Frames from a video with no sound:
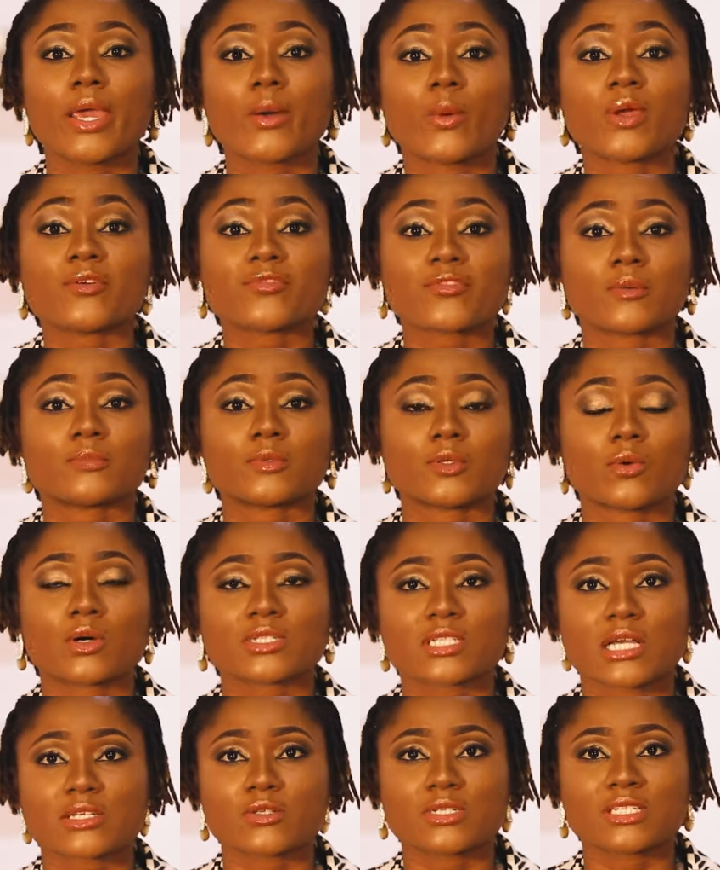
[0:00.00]
away from the
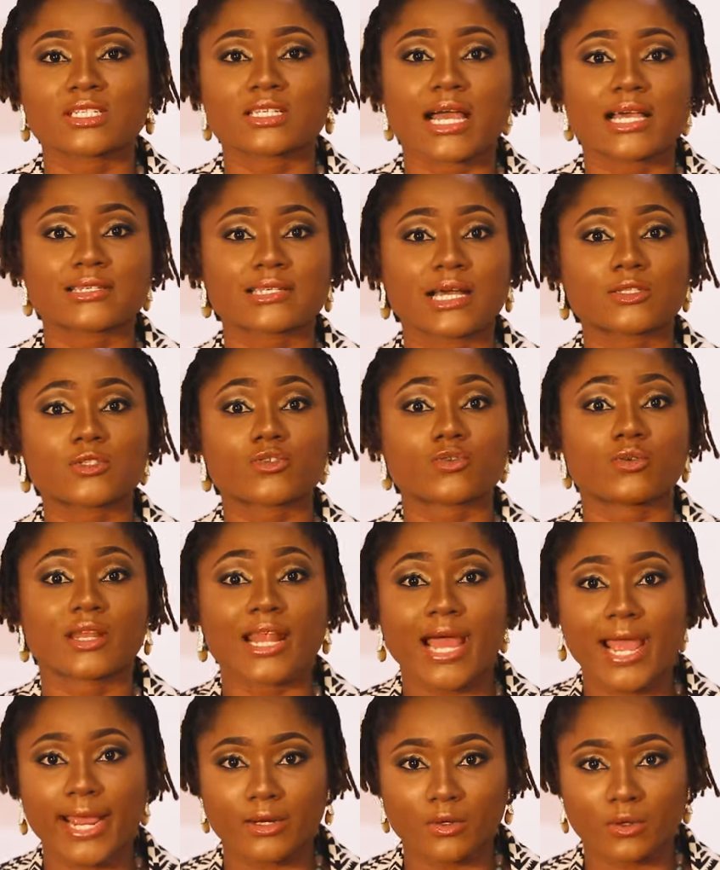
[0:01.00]
water. So these guys had to
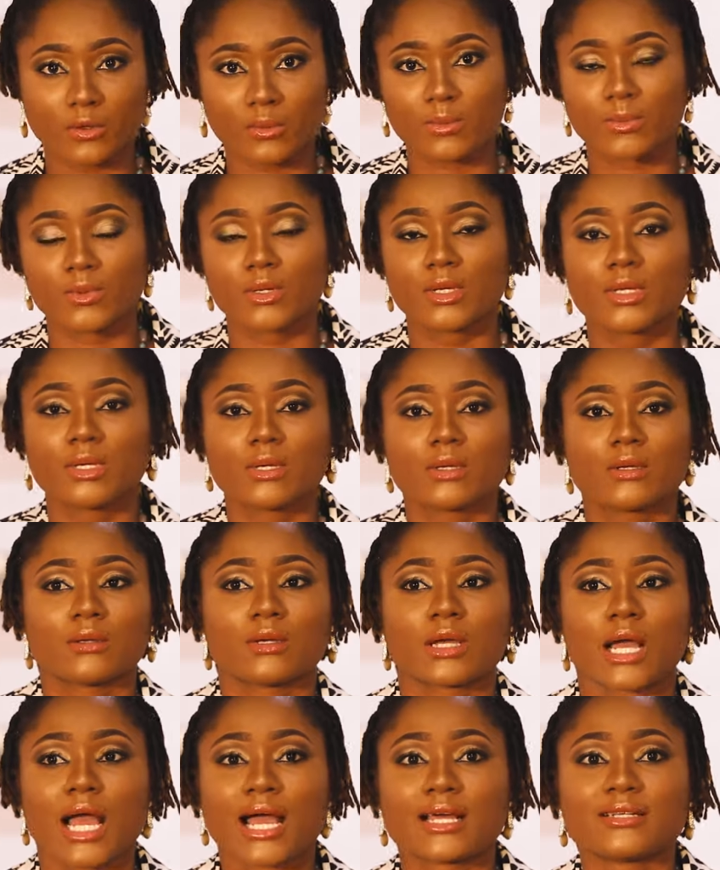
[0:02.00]
line up
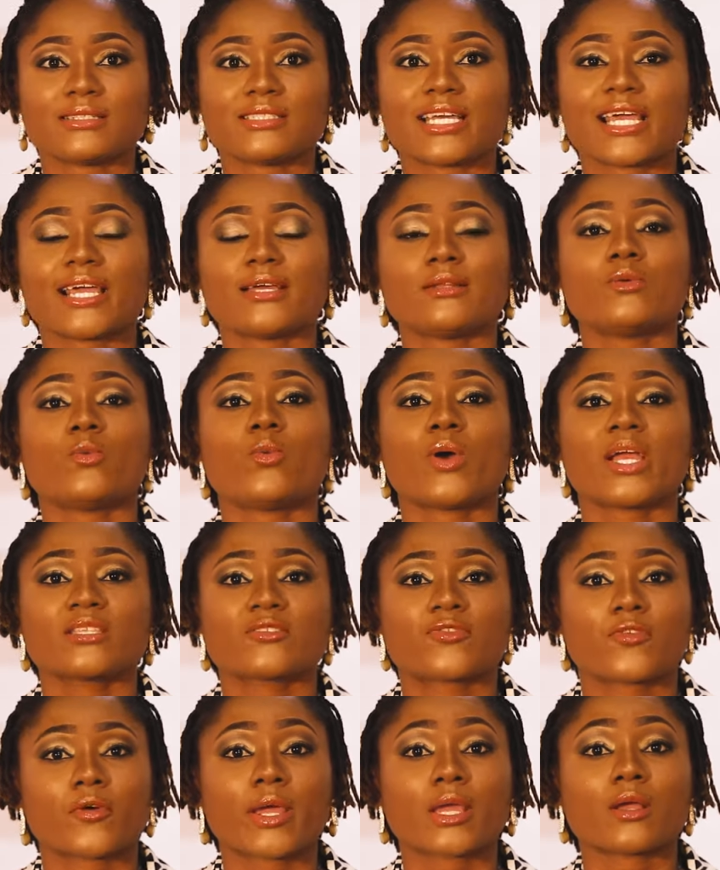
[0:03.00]
and then wait
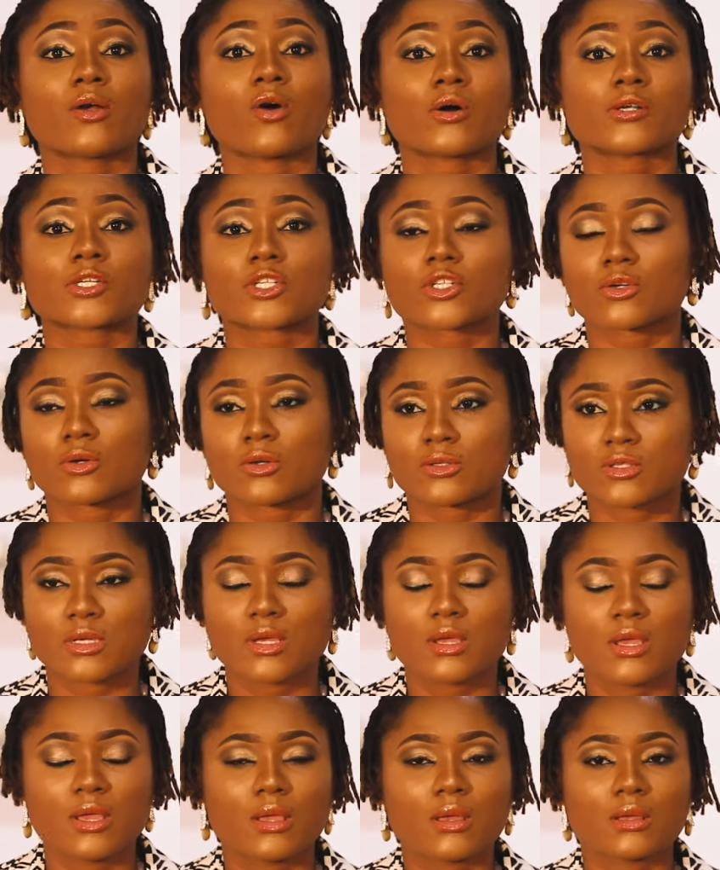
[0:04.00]
for a gunshot.
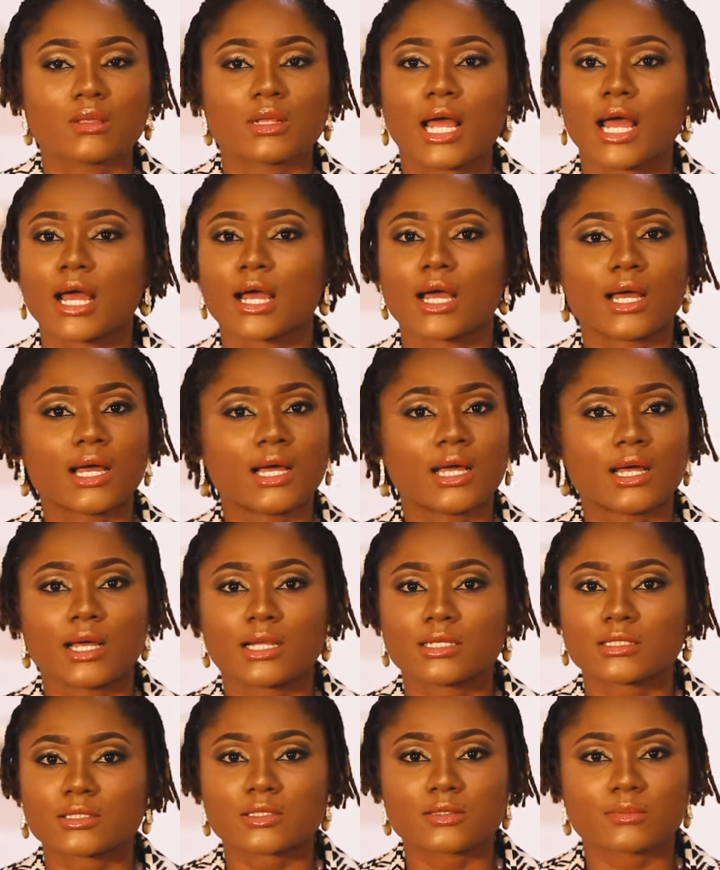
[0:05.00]

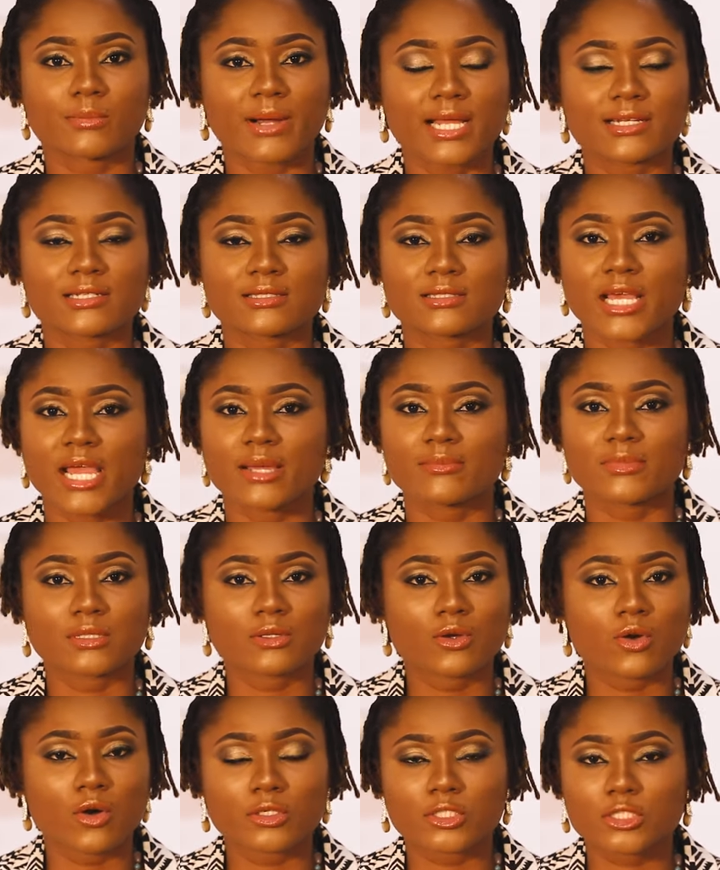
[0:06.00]
And by the time the
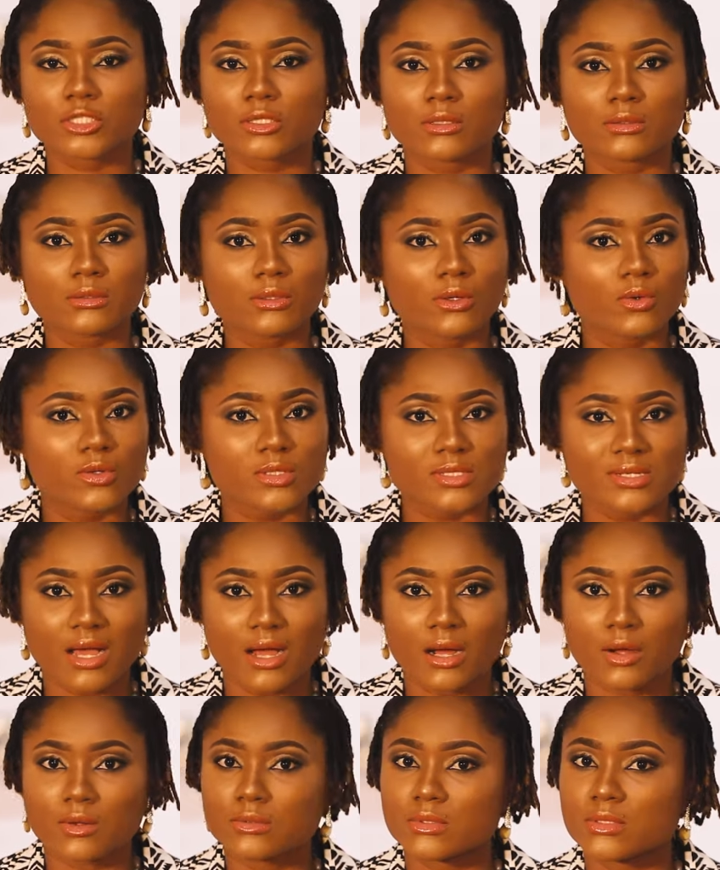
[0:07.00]
gunshot goes
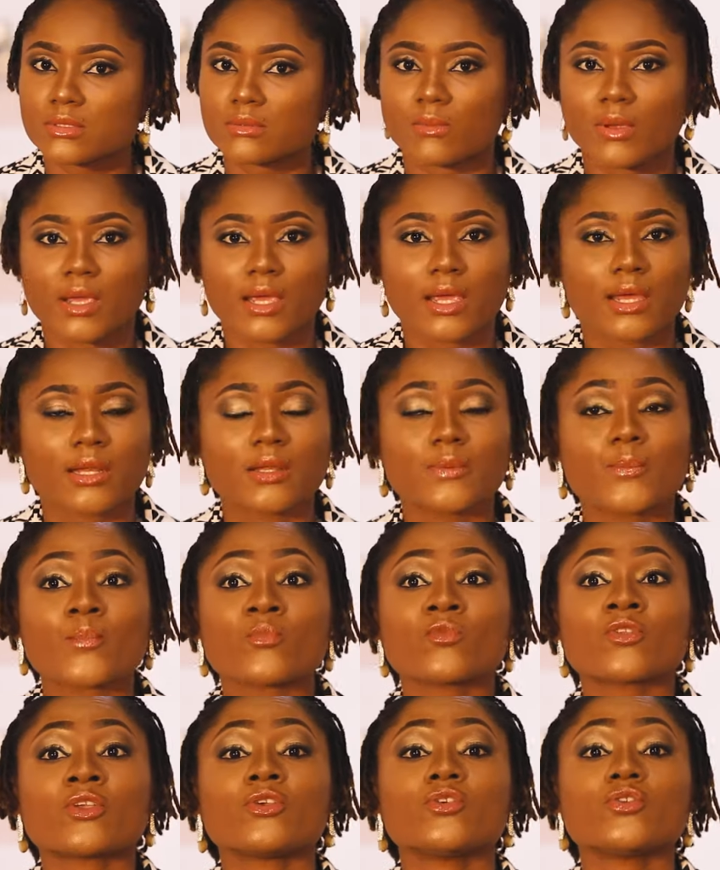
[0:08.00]
out, man,
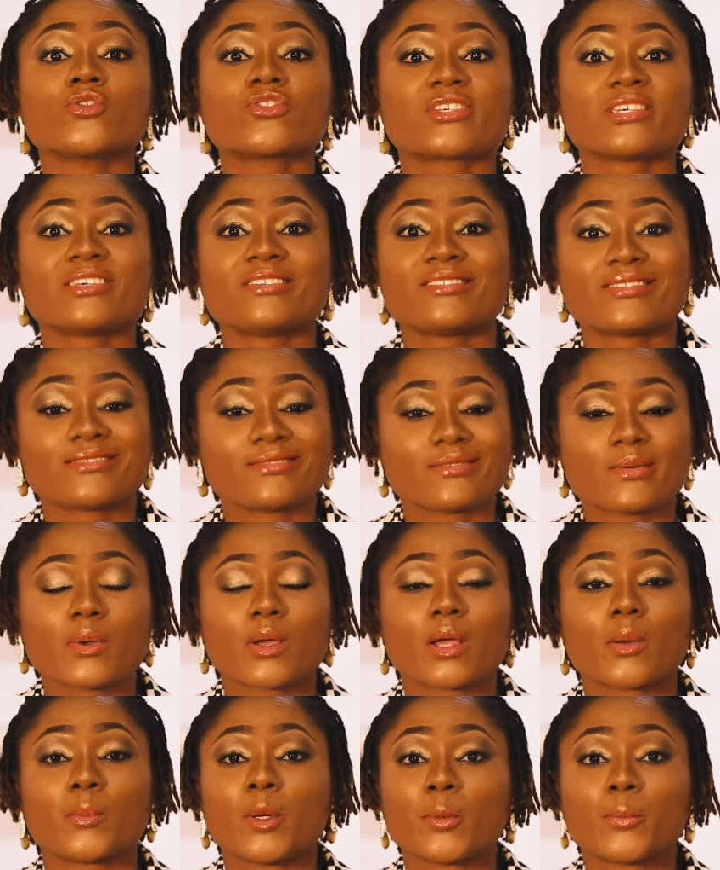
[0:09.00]
you see
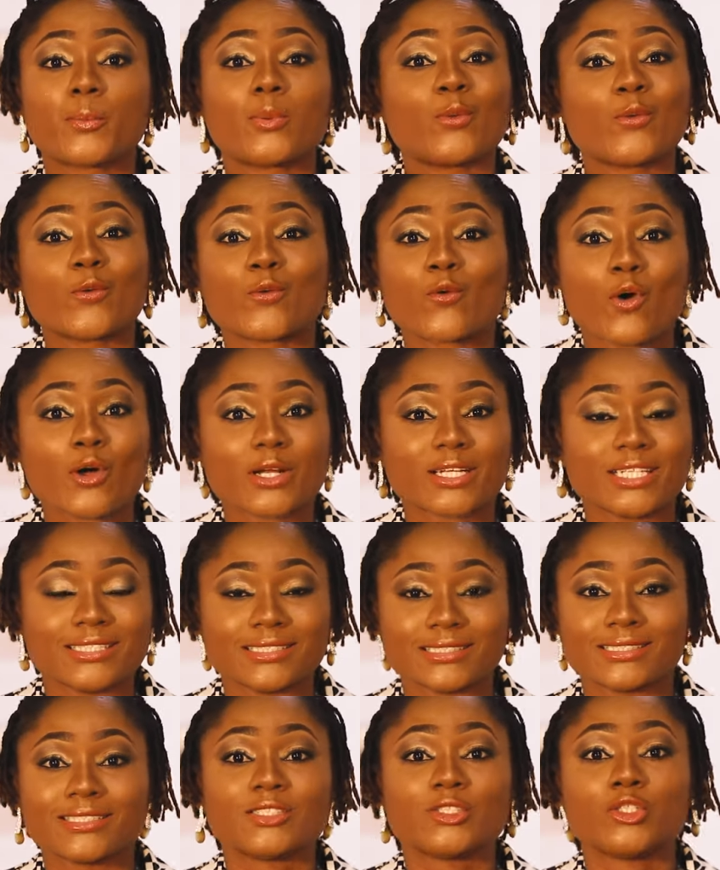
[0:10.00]
people running.
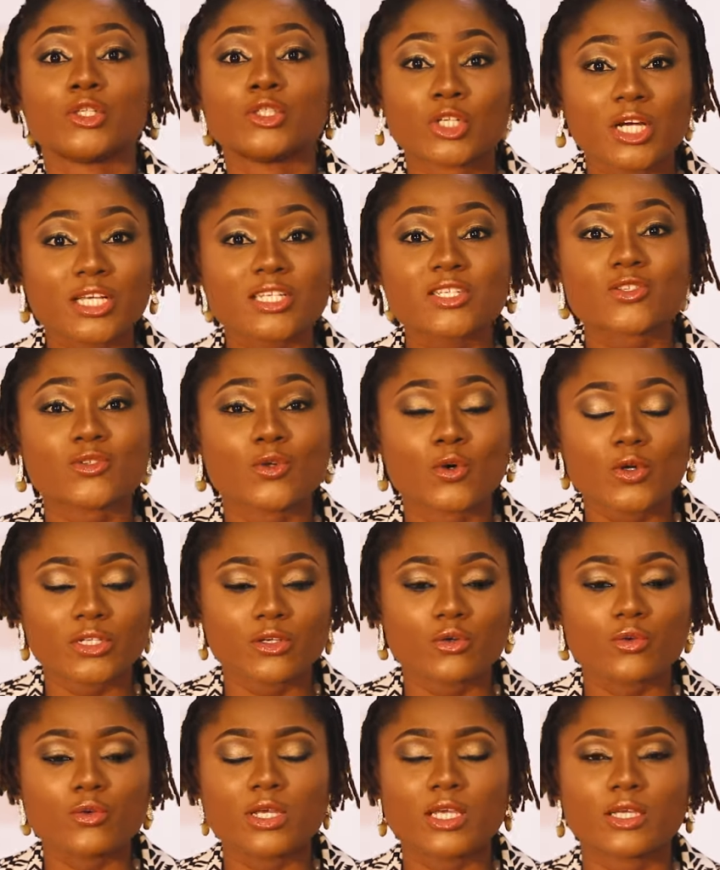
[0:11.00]
You just know,
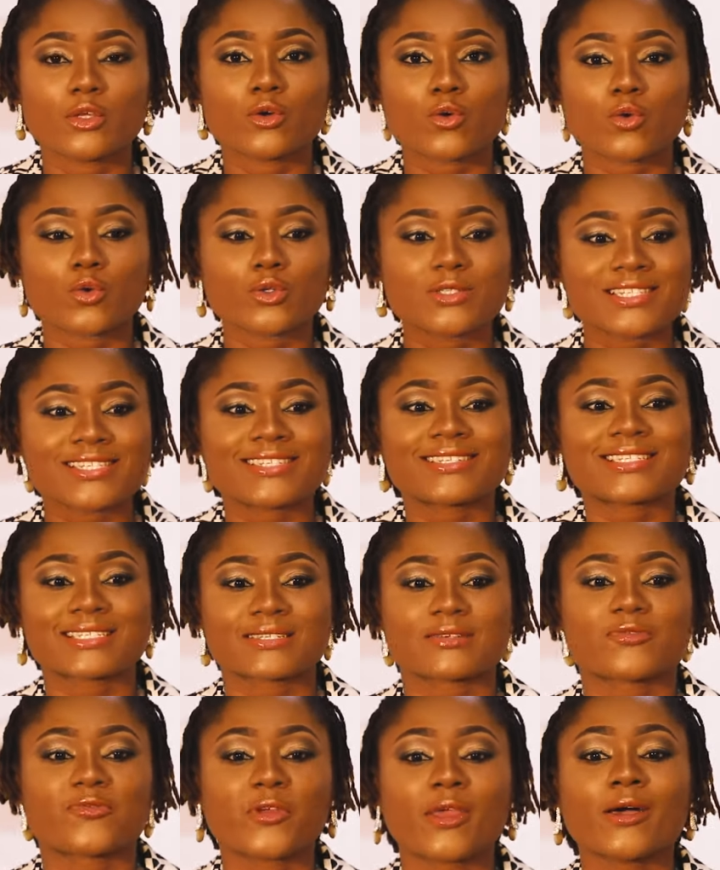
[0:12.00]
you could
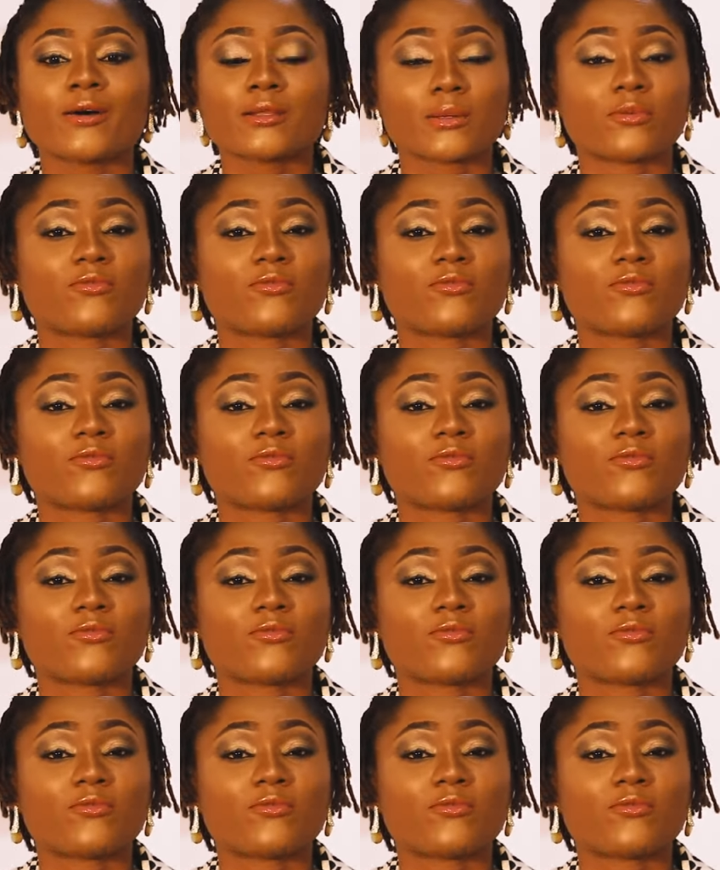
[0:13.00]
feel